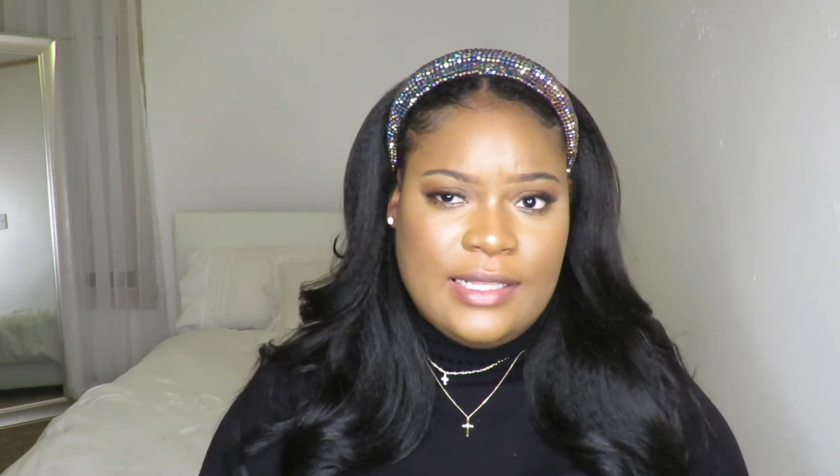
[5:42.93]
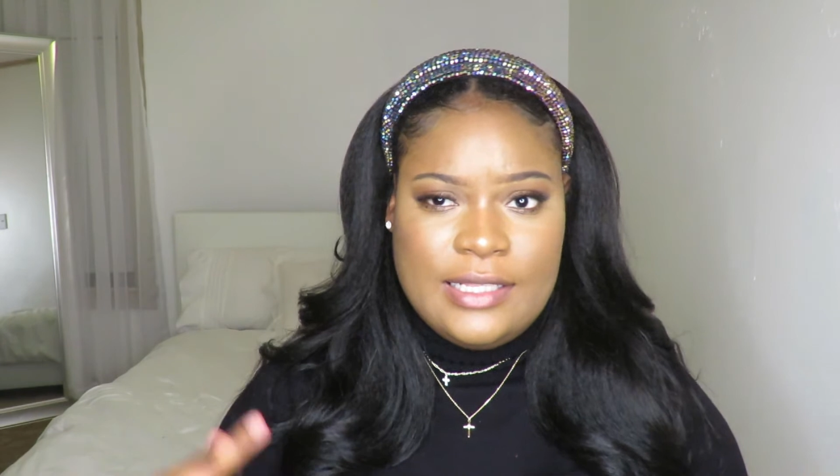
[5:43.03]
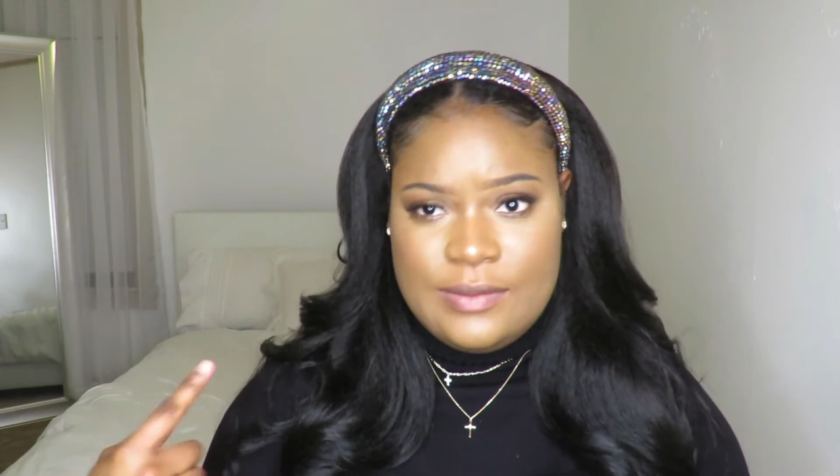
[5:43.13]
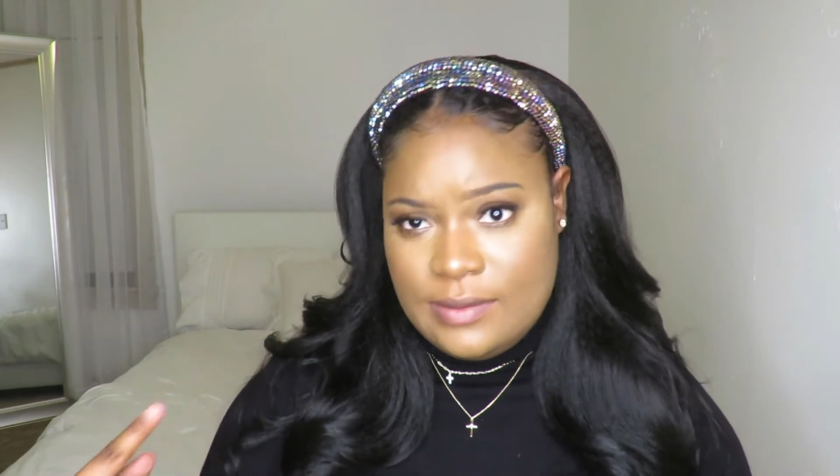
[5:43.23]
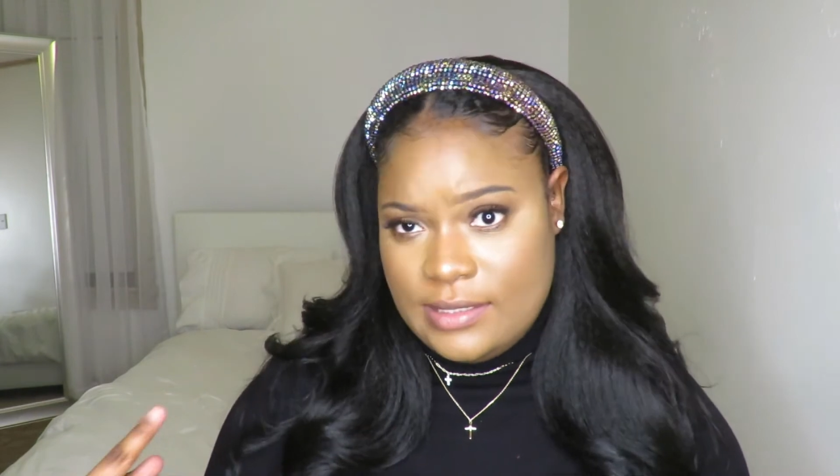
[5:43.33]

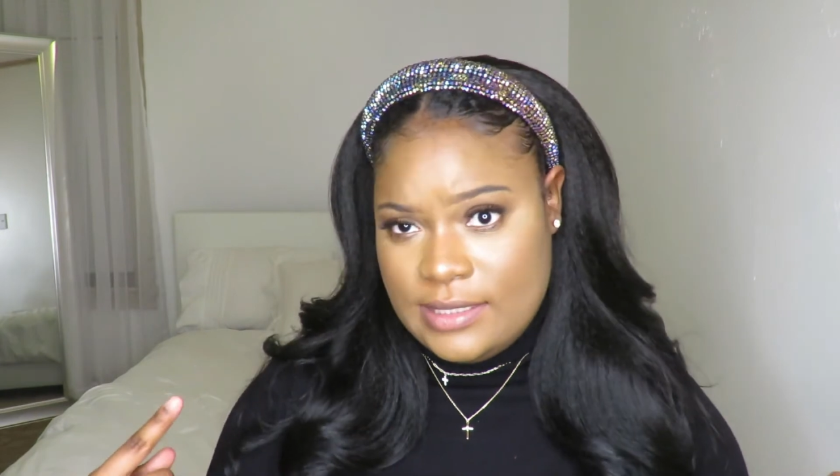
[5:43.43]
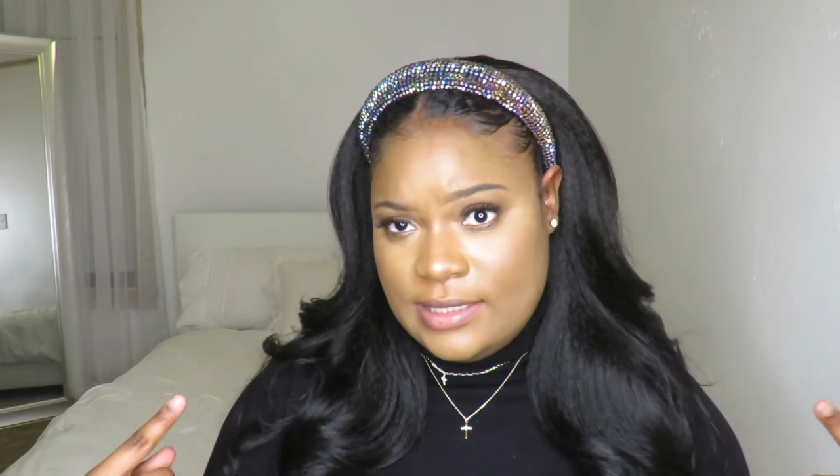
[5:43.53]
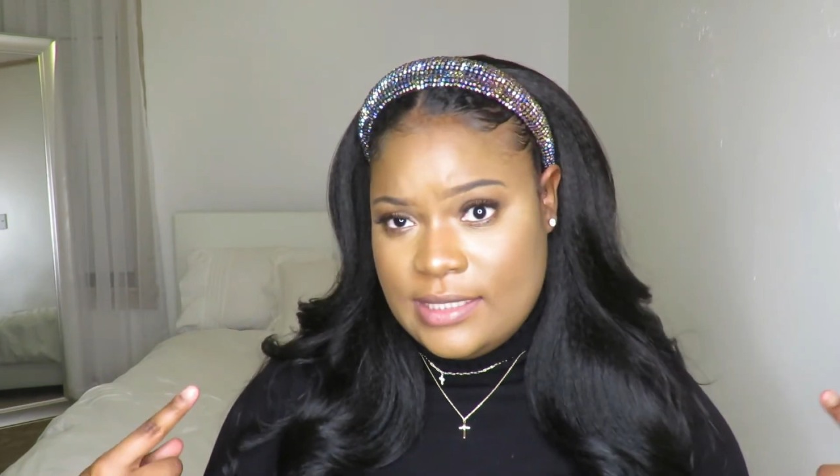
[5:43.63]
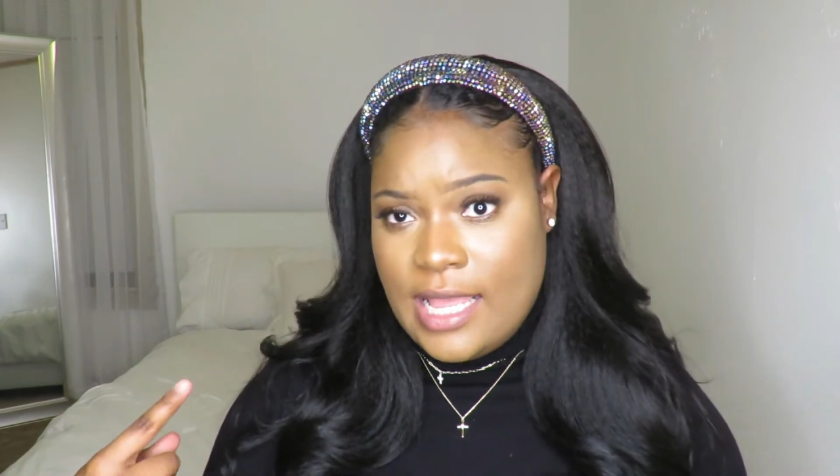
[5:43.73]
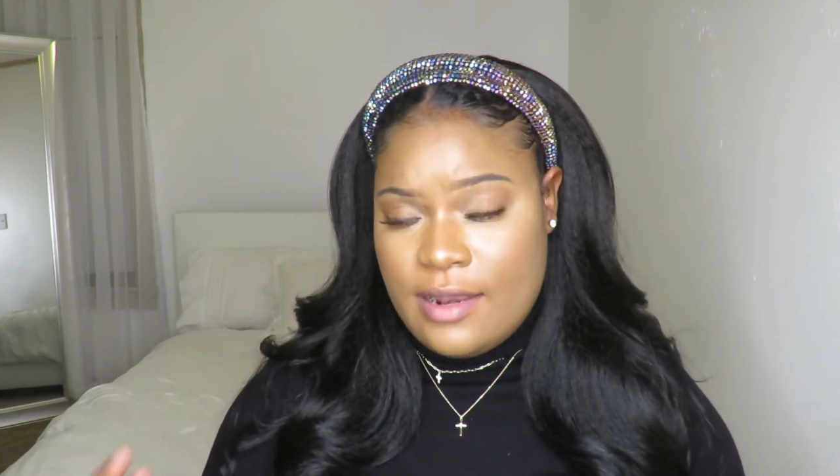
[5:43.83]
This one is
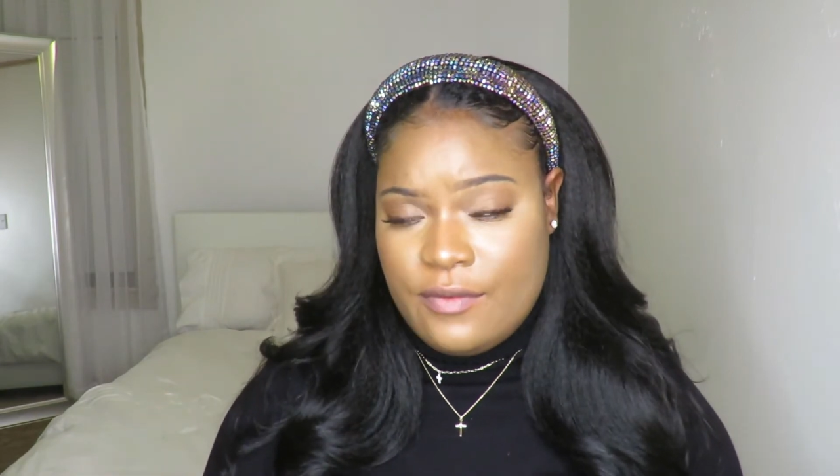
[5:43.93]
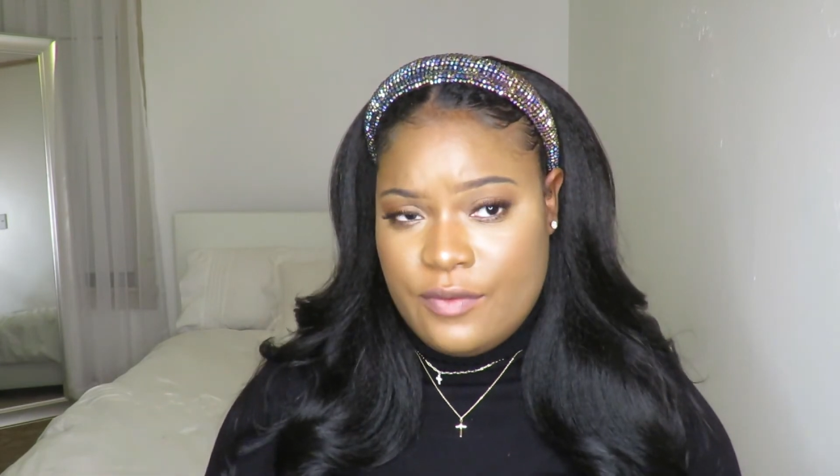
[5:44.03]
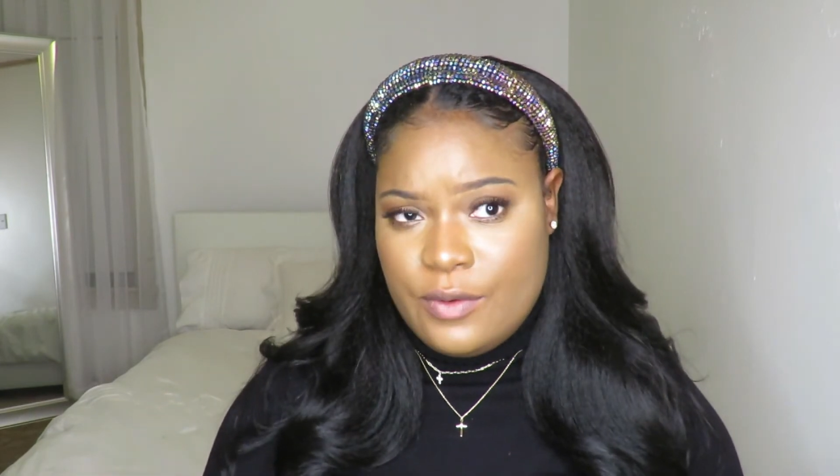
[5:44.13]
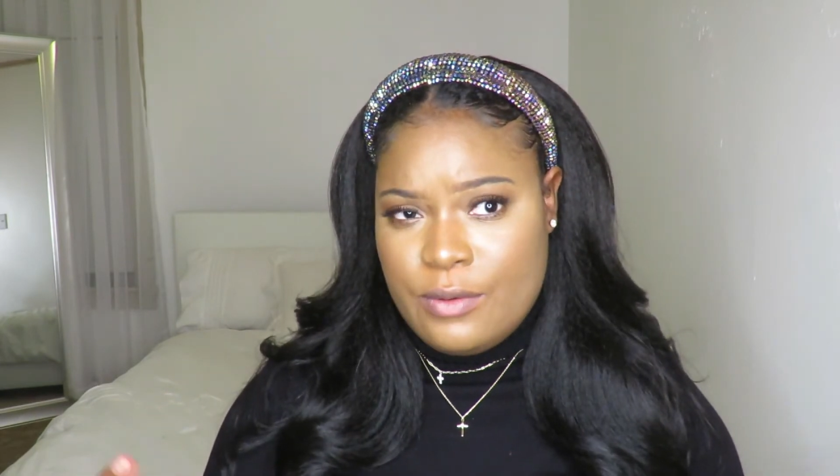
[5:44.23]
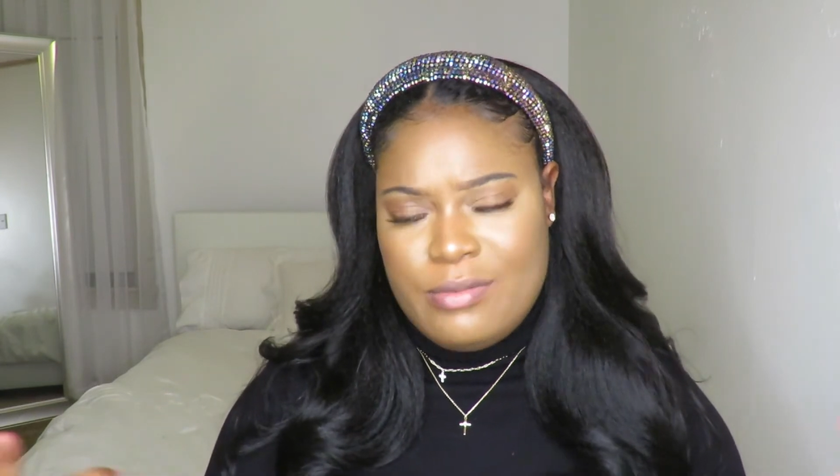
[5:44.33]
kind of
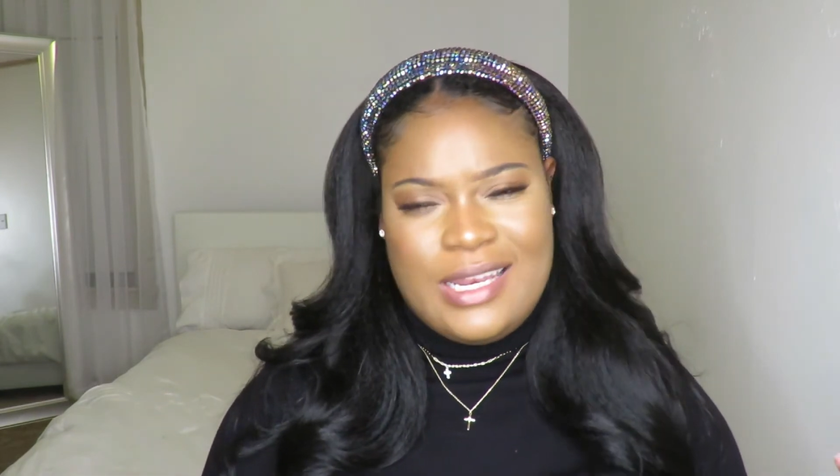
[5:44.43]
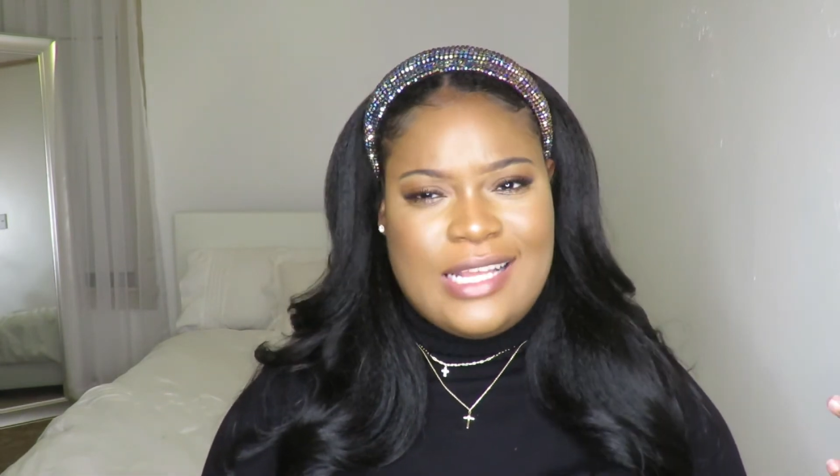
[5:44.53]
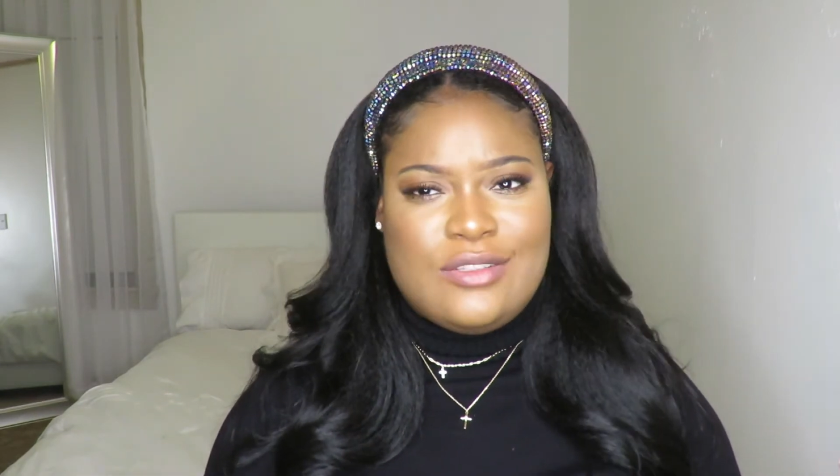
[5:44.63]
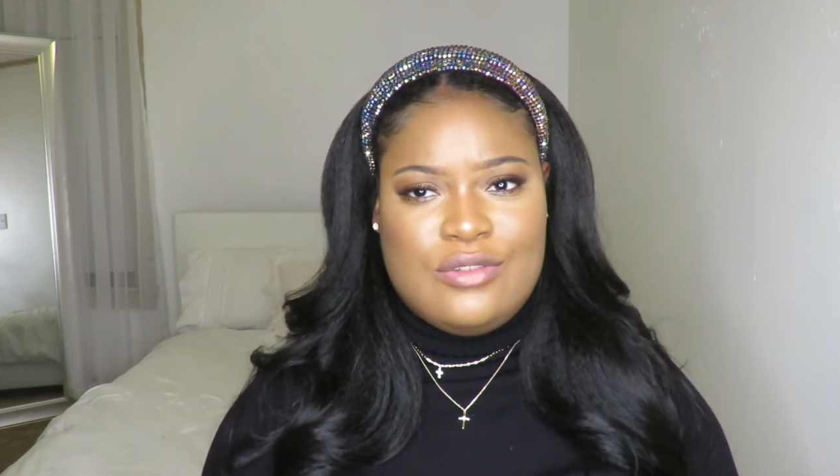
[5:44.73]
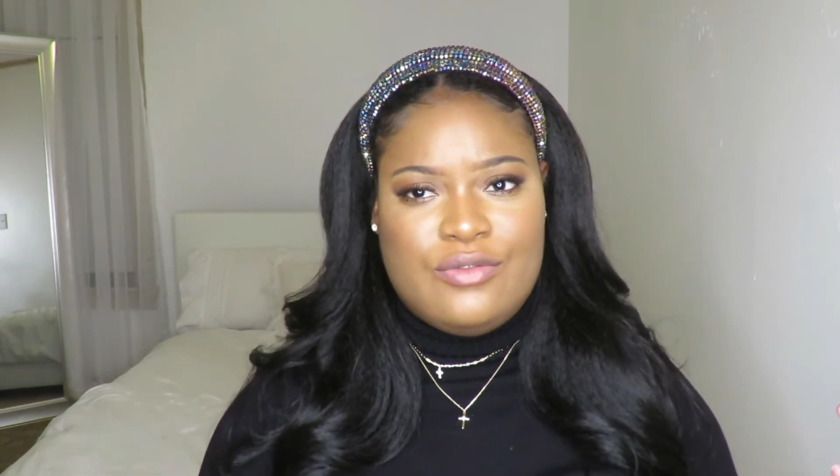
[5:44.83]
full, but
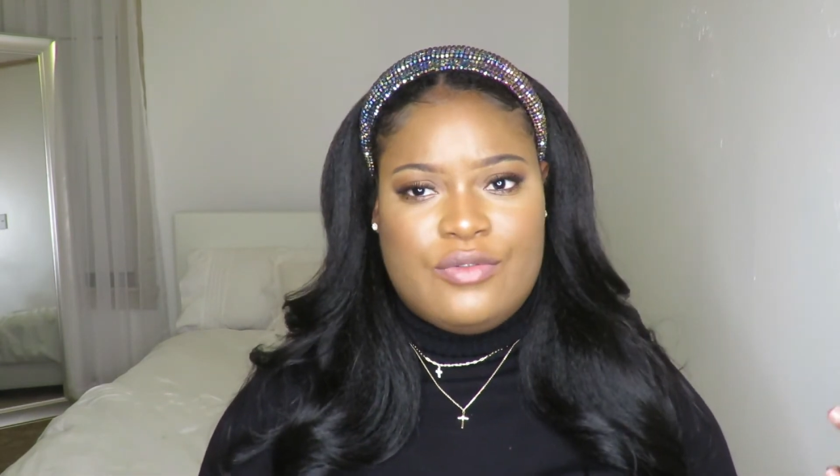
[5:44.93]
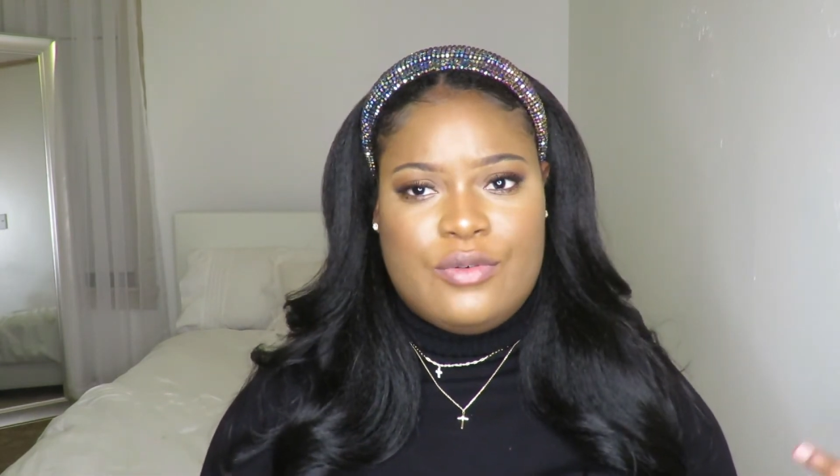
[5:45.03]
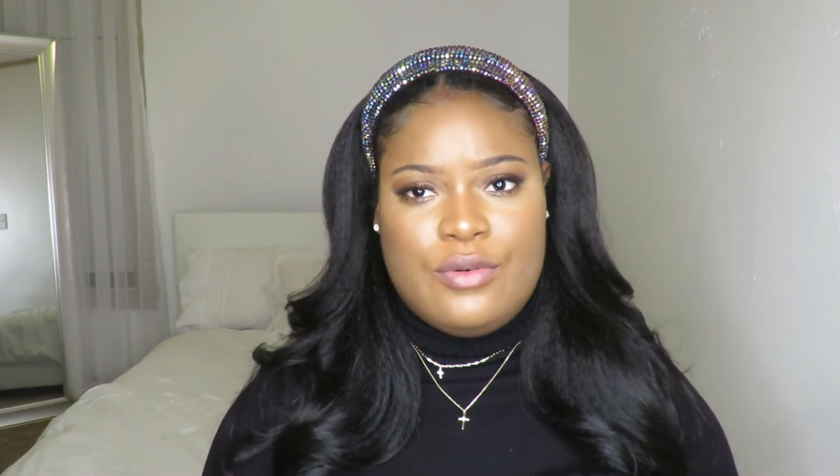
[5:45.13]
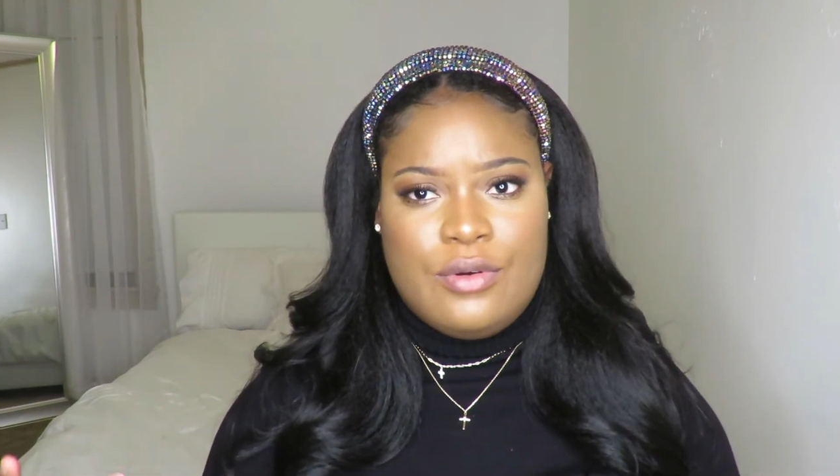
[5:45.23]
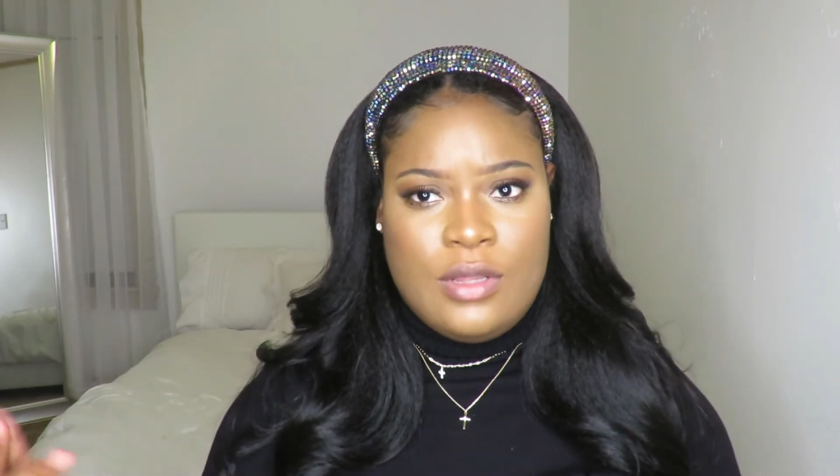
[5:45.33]
not too
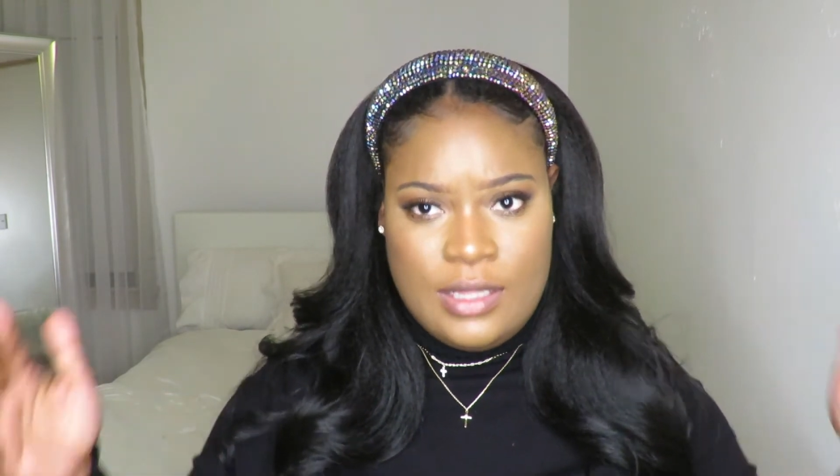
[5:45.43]
full.